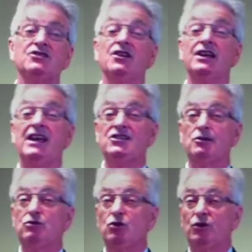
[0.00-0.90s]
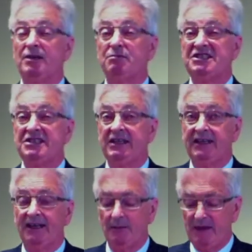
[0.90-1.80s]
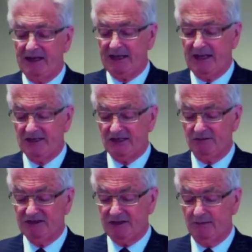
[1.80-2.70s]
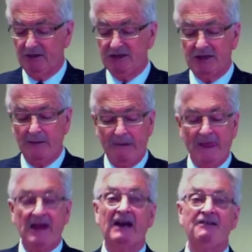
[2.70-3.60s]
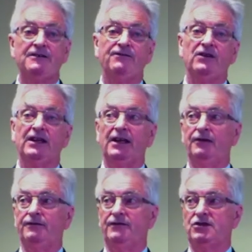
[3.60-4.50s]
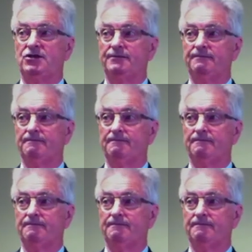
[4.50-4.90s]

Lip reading: and I guess I'm talking particularly about councillor assemblies, are a different kettle of fish.